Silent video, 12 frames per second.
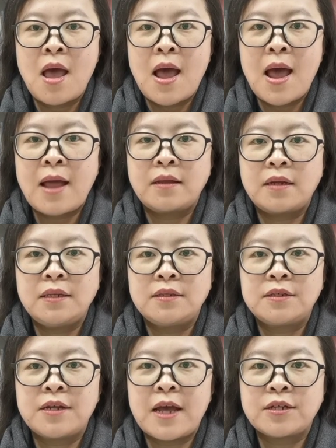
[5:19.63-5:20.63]
and
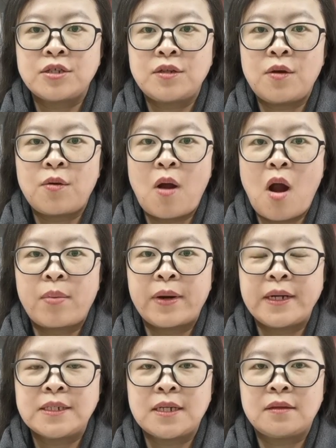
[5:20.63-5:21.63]
international
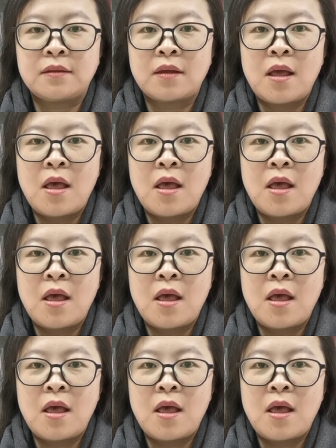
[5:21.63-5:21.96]
cooperation.